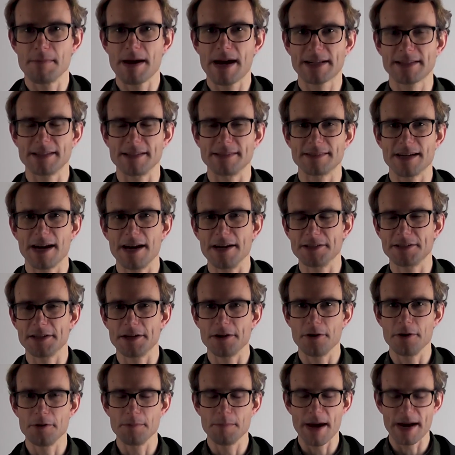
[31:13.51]
magnetized
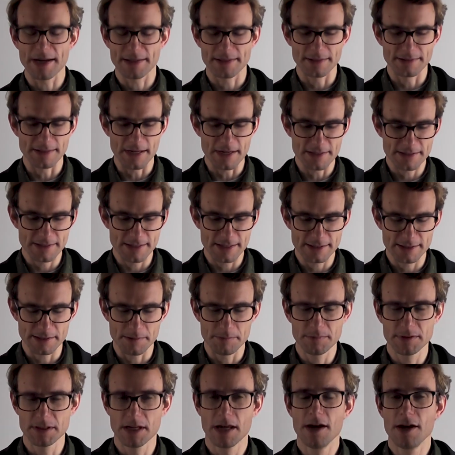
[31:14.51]
and unmagnetized
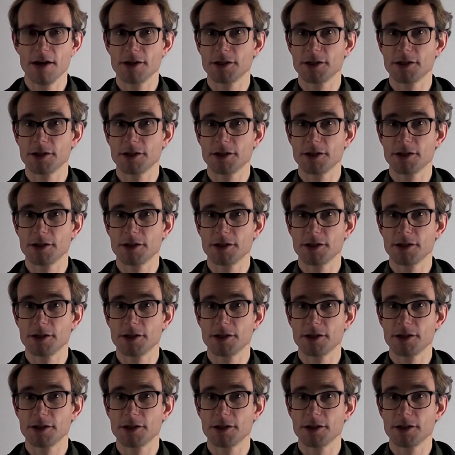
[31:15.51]
systems.